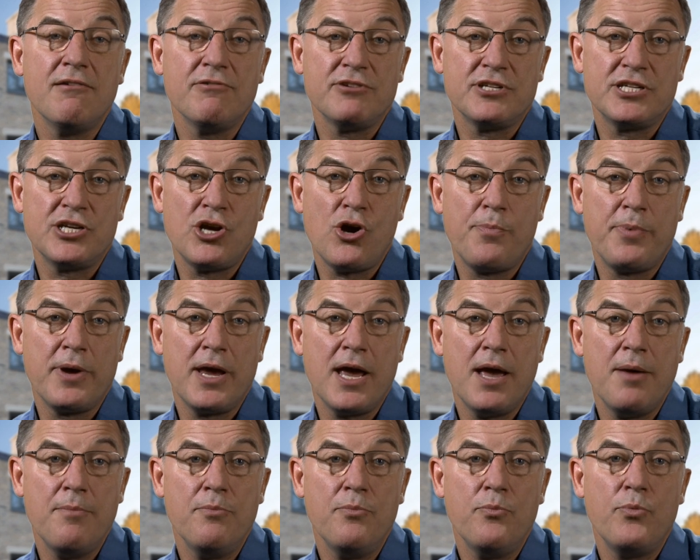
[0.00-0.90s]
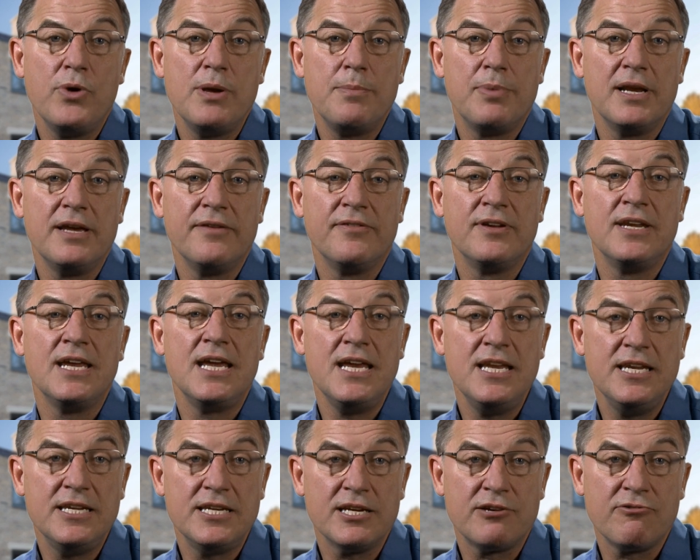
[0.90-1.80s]
at CLPM, we believe in an
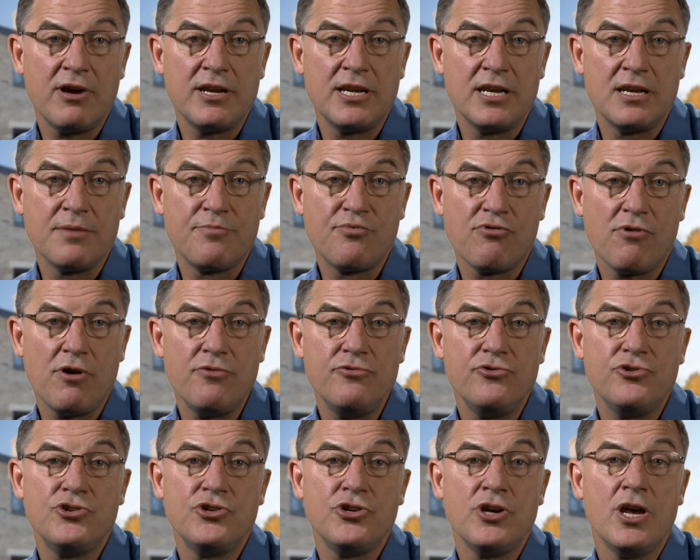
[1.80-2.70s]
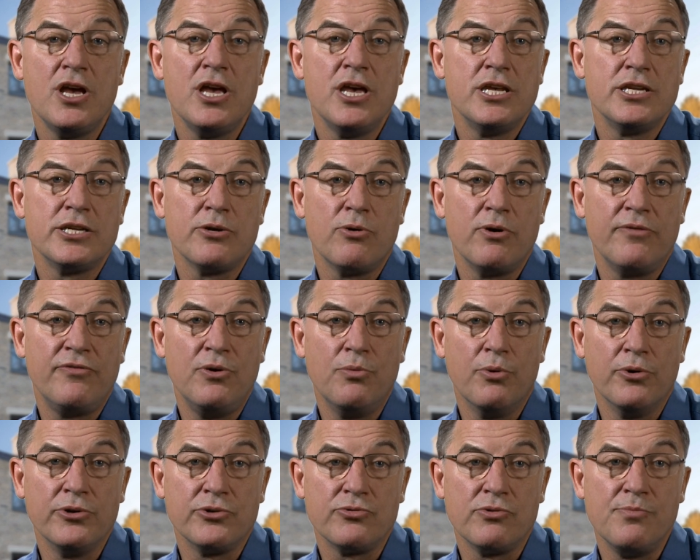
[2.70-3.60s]
integrated approach, so if you
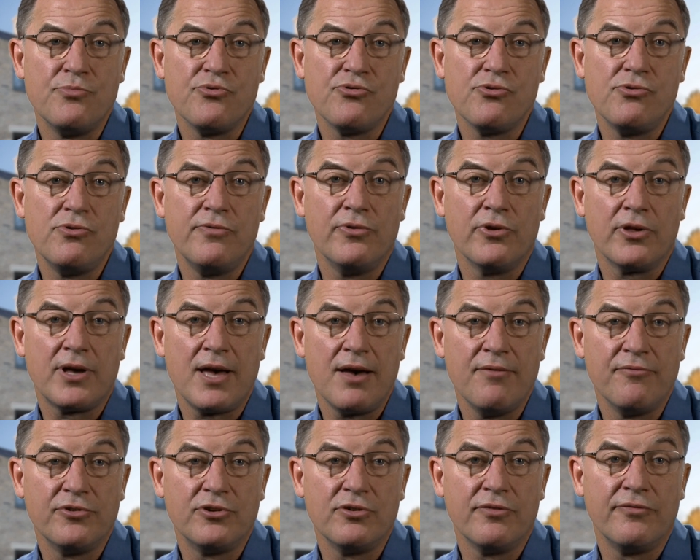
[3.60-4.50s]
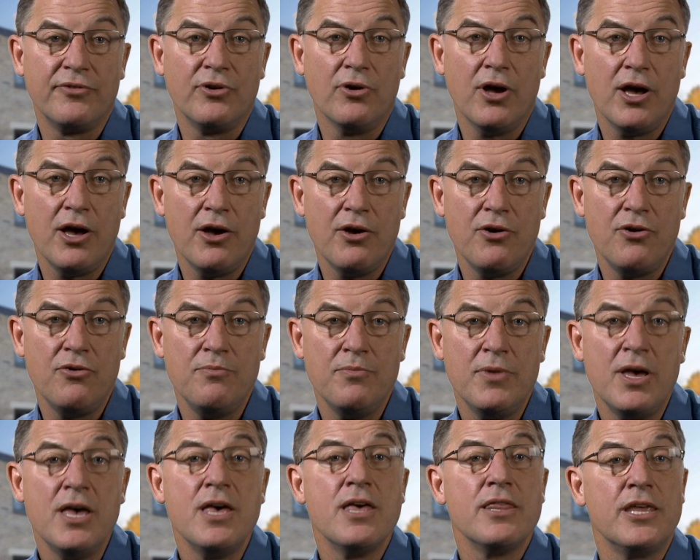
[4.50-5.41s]
want to improve your comfort of your home,
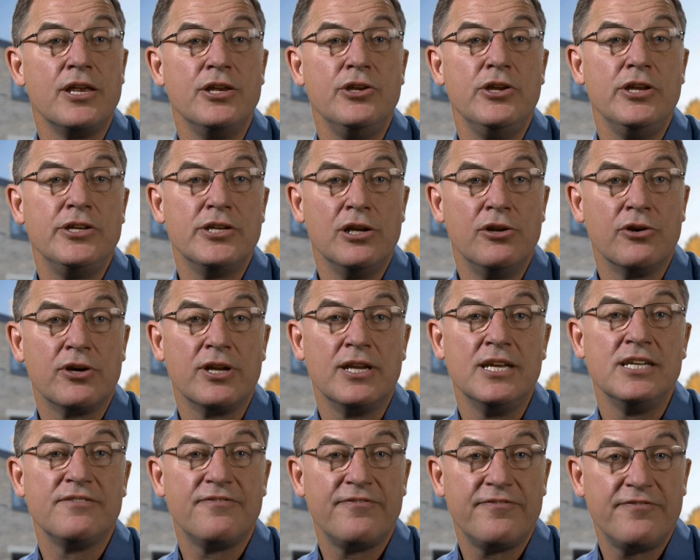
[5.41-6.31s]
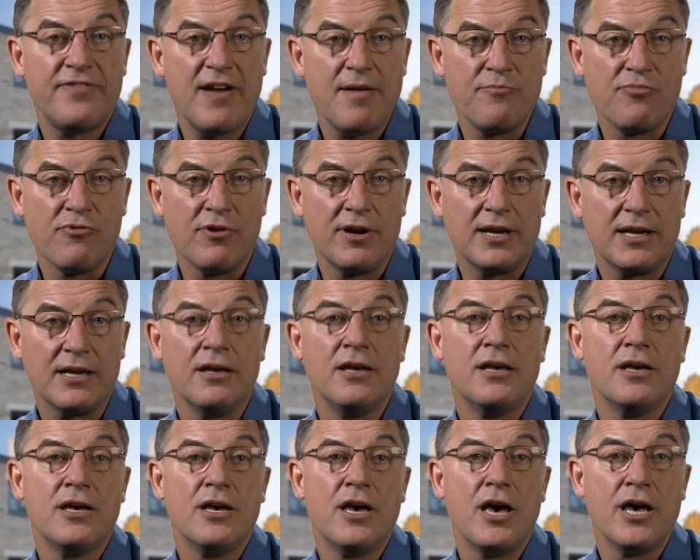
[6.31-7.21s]
then you need to look at its fabric
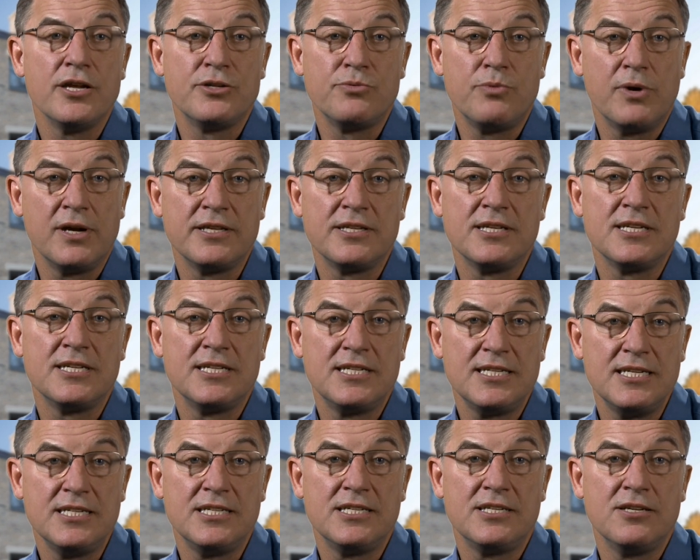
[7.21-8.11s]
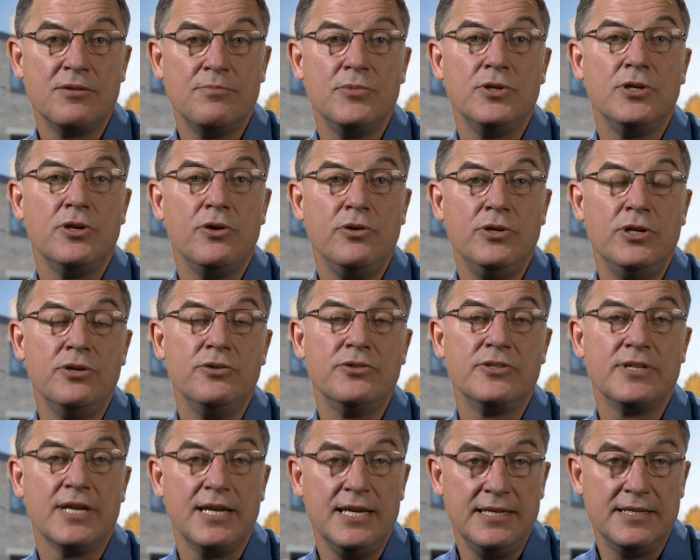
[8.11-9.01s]
as well as the system you use
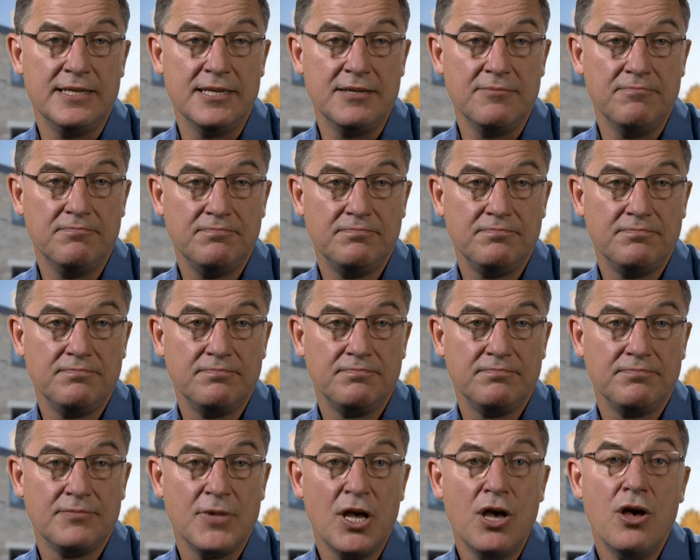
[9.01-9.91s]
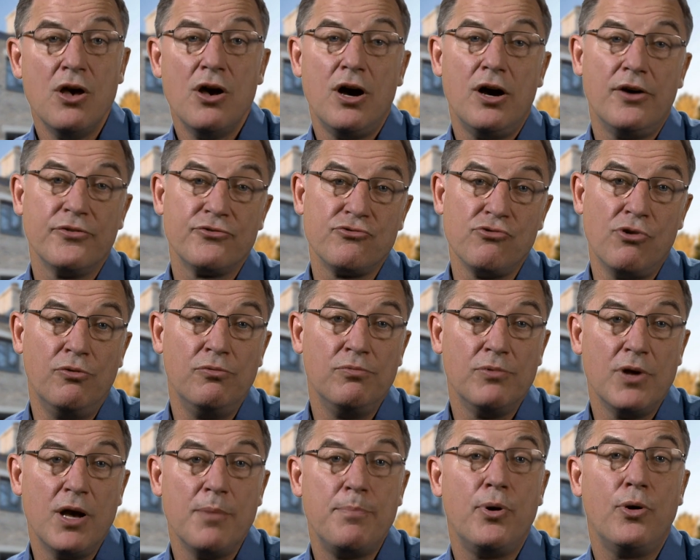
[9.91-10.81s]
to heat it. After all,
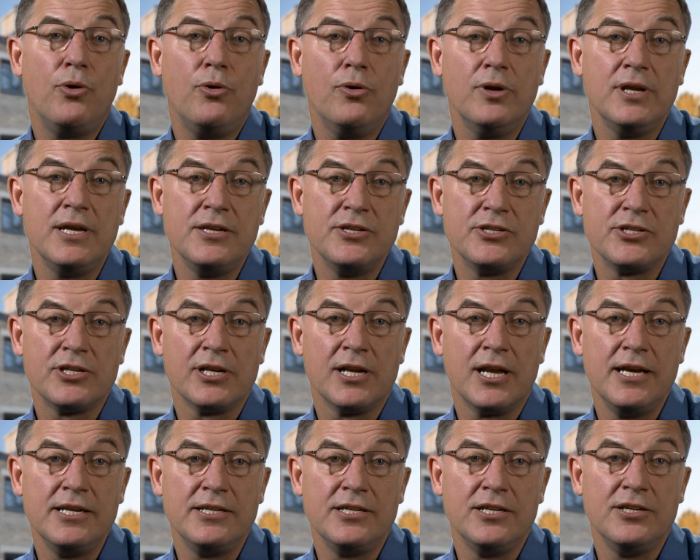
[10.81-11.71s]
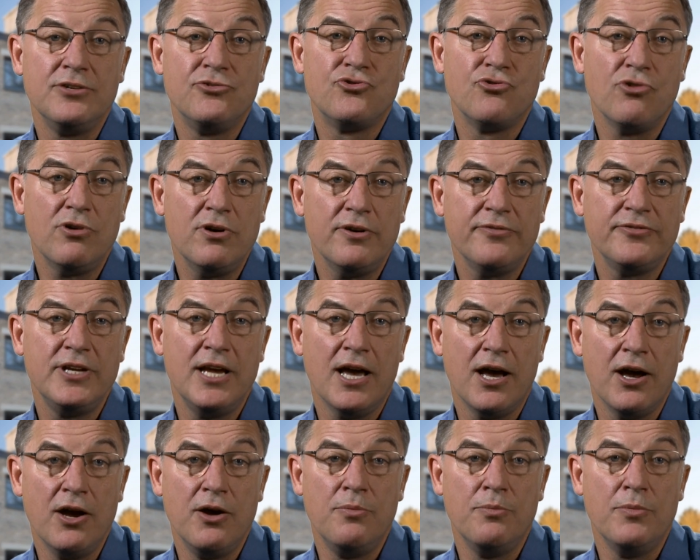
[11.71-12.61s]
a poorly insulated, drafty
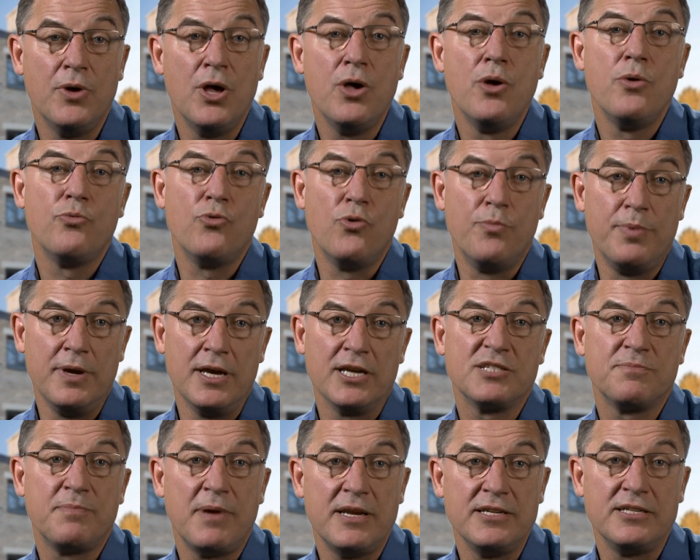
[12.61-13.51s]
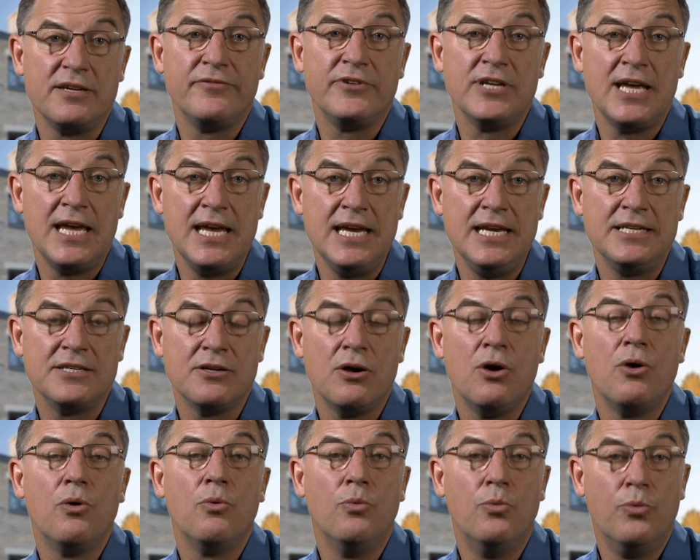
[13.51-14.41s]
home will be expensive to heat
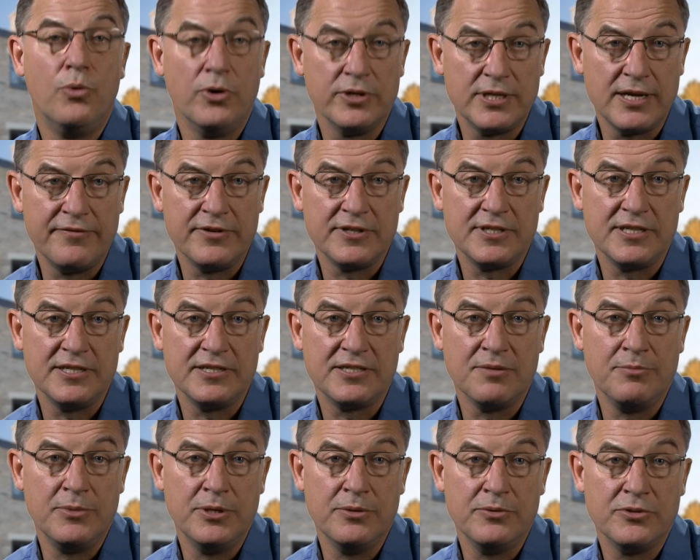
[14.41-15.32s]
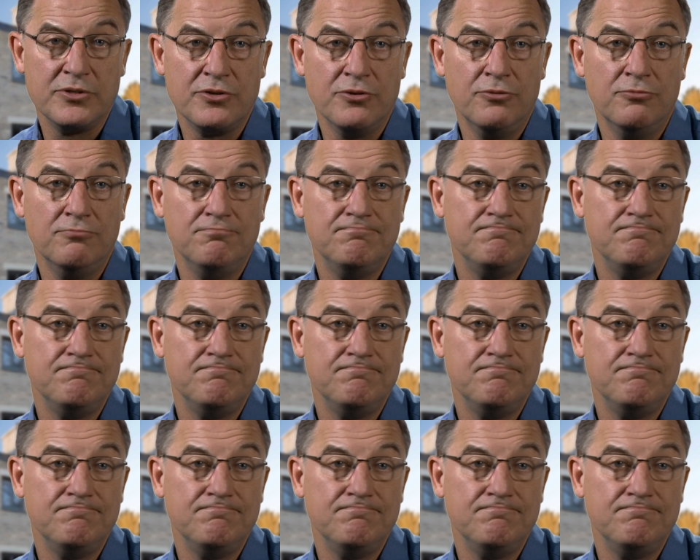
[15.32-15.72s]
whatever system you install.